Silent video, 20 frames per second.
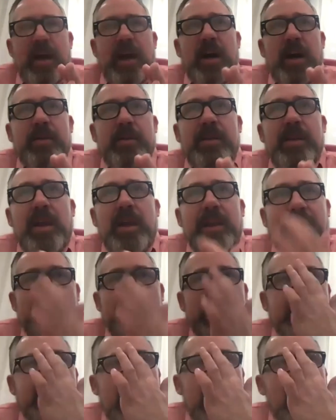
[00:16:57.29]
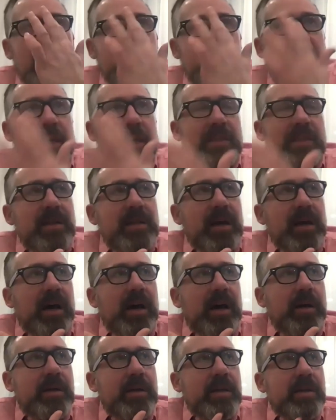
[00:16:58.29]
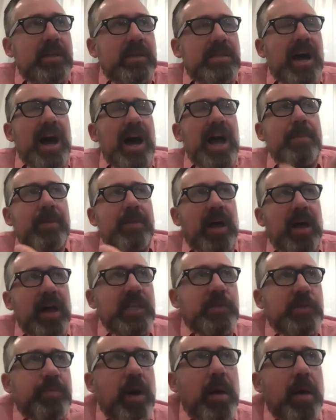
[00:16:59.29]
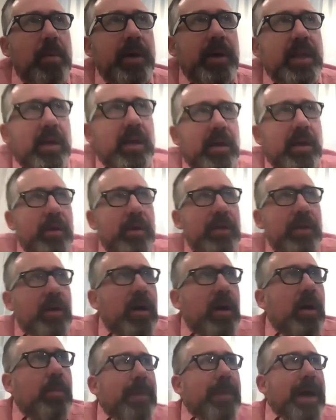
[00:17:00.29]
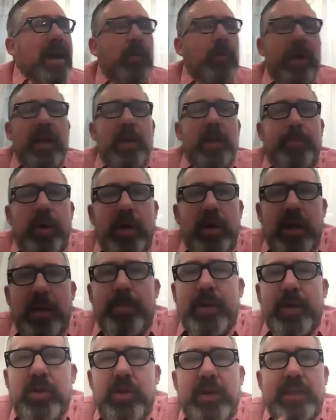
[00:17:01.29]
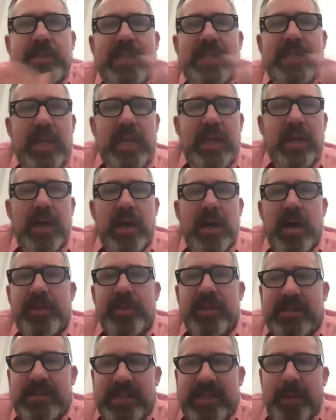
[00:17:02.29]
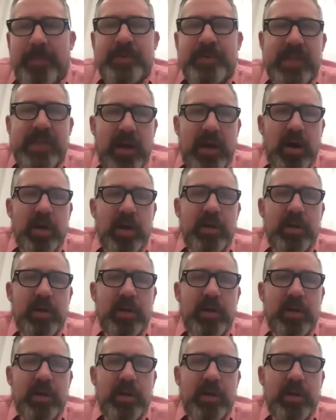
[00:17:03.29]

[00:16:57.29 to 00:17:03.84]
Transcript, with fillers: uh, not necessarily uh, timeline is probably the, the a bad way to put it, but you can see the steps that are